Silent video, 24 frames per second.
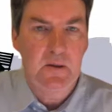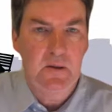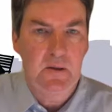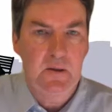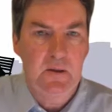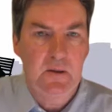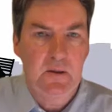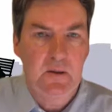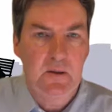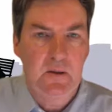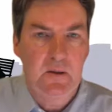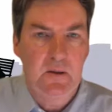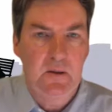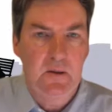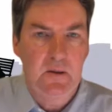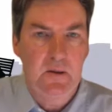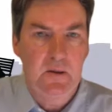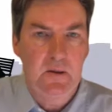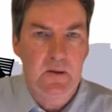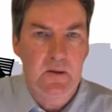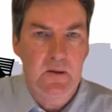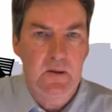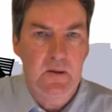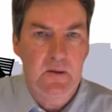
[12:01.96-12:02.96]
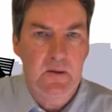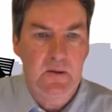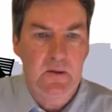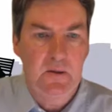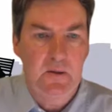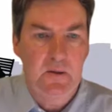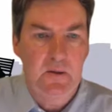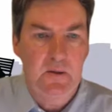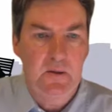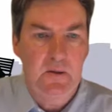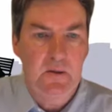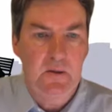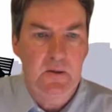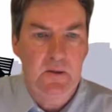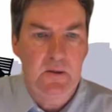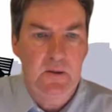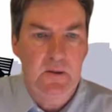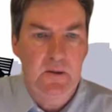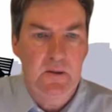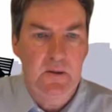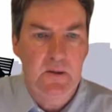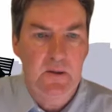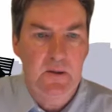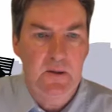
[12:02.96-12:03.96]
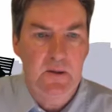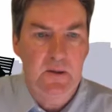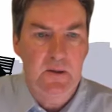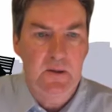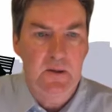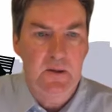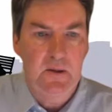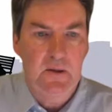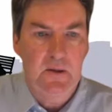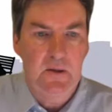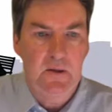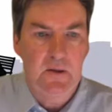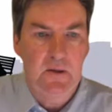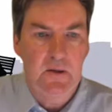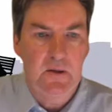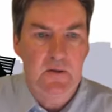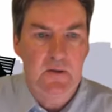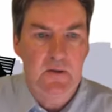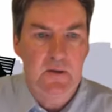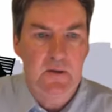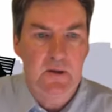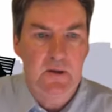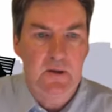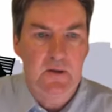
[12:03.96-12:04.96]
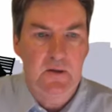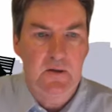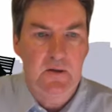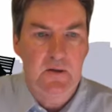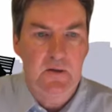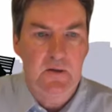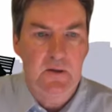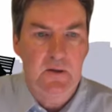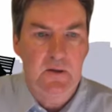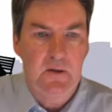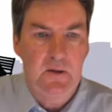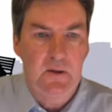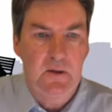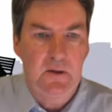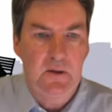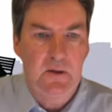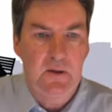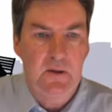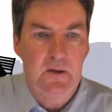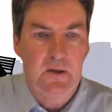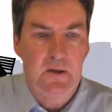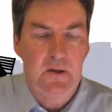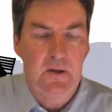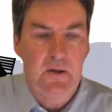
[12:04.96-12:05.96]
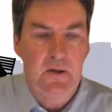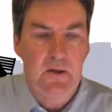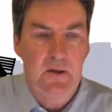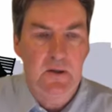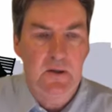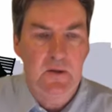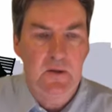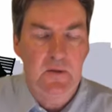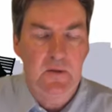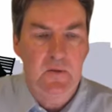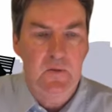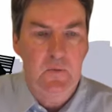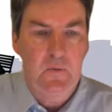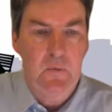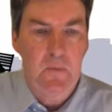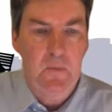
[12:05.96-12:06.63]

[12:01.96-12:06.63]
[no speech]